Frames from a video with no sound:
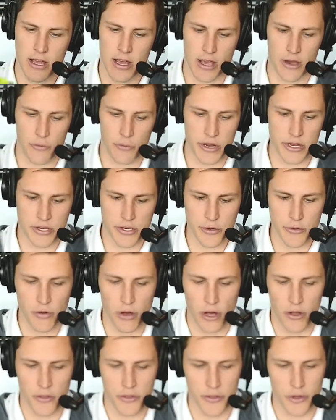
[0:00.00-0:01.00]
We do
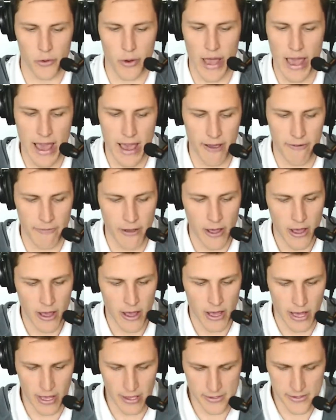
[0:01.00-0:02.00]
also have
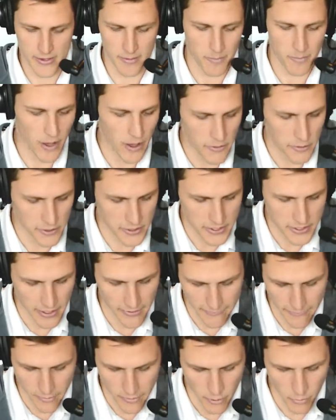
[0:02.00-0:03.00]
some other
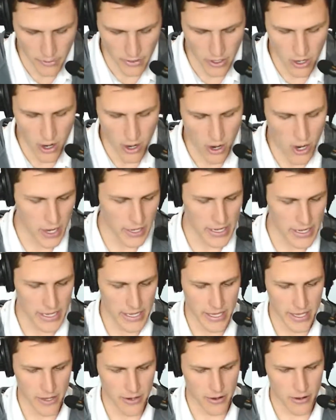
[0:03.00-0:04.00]
stuff going on
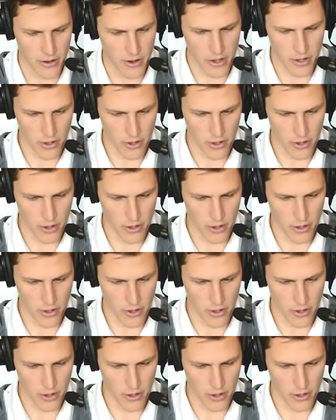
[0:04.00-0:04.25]
here.